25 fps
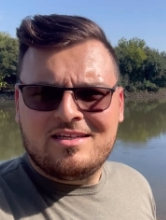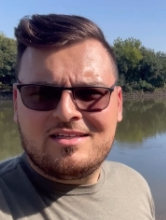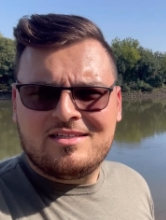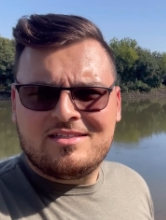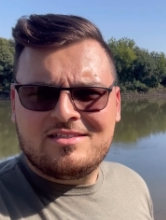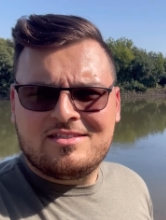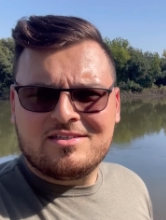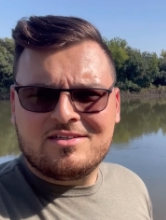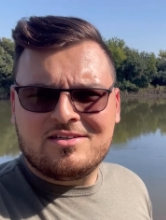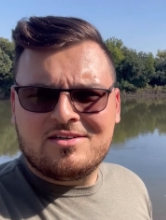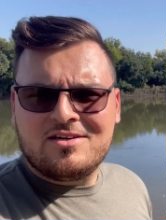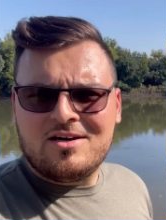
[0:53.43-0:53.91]

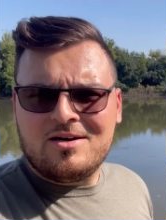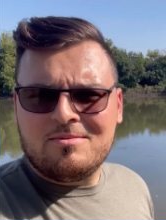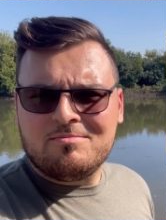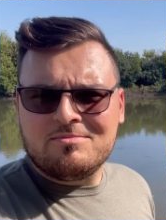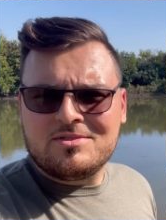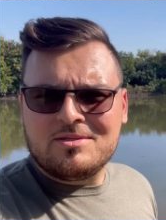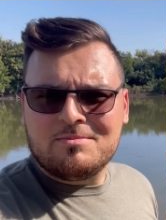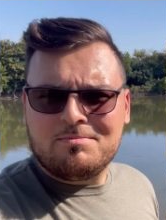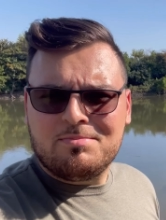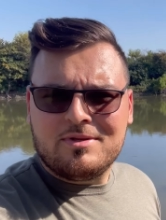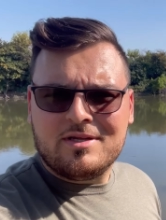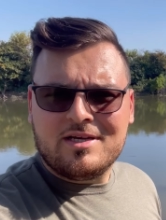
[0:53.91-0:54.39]
to come
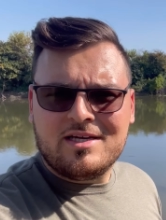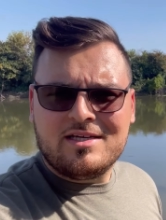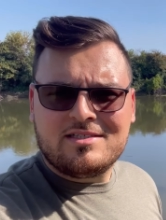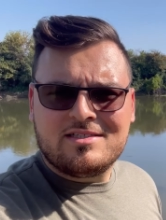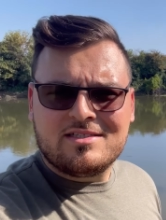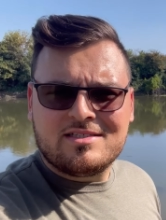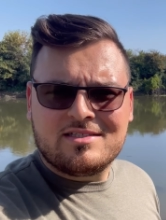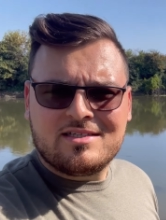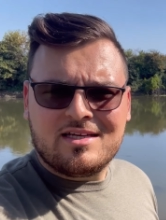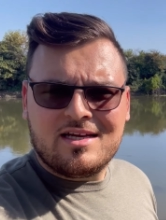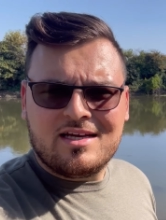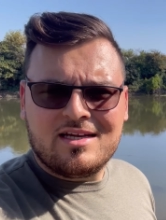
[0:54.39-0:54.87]
to
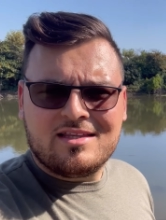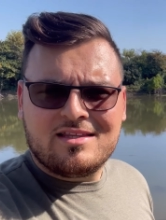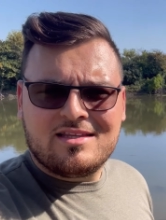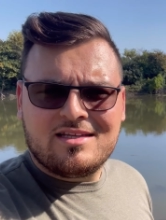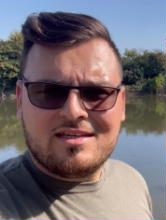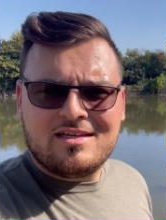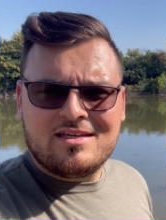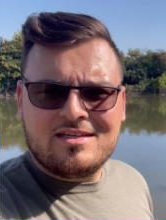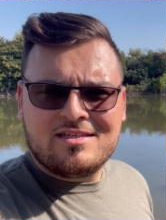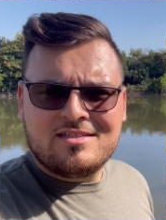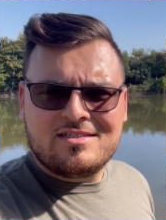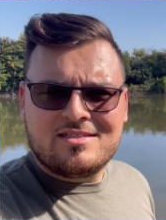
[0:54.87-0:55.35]
places like
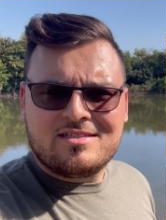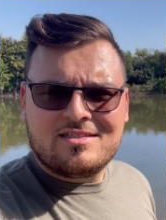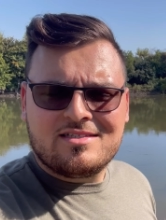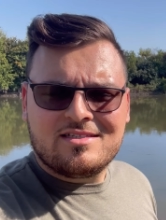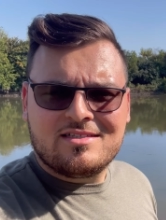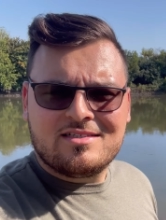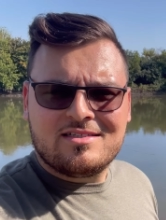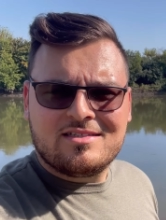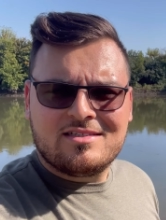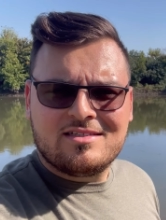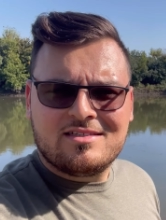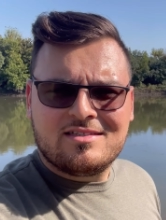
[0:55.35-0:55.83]
this
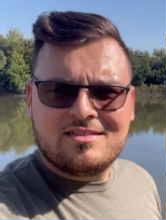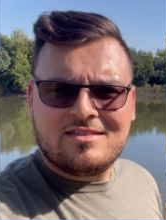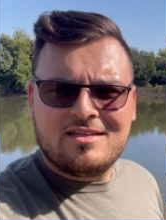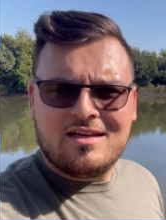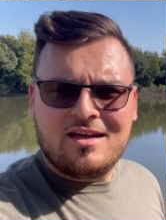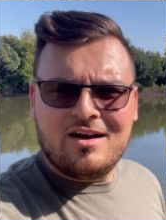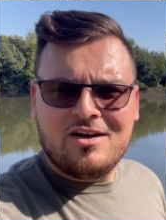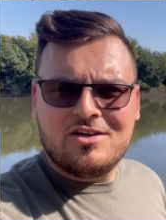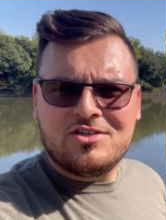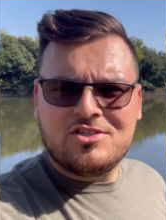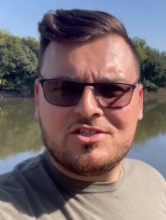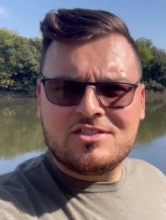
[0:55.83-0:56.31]

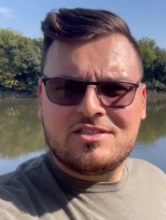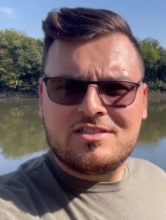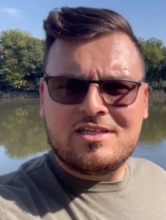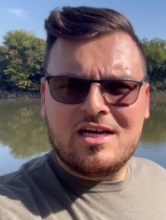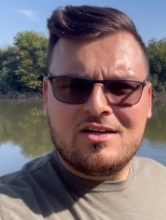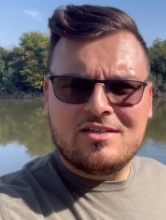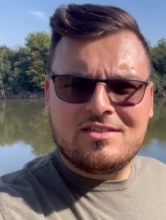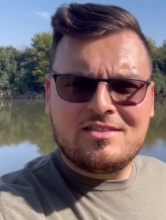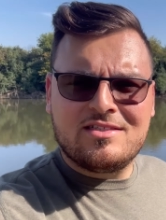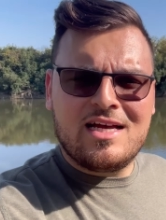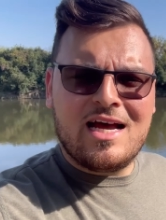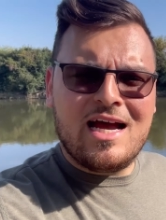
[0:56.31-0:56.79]
that are just
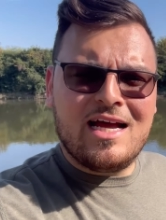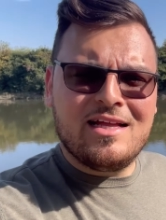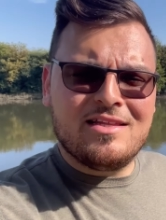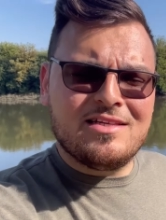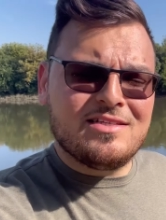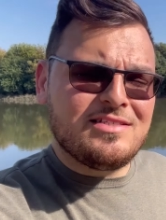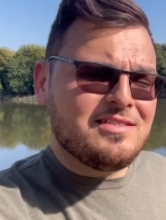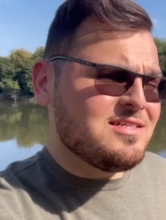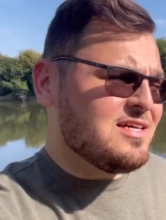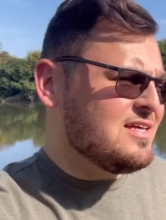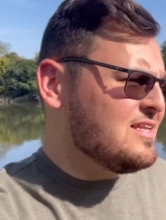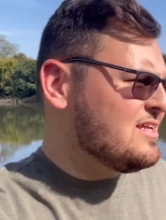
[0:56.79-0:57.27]
outside
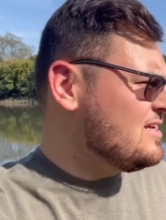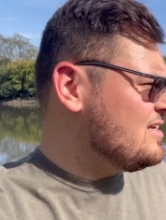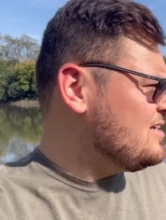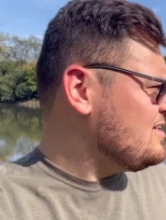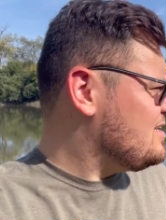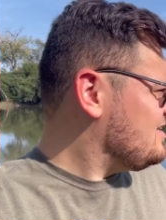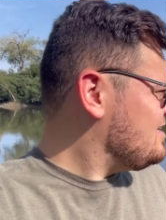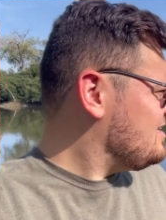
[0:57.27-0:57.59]
the city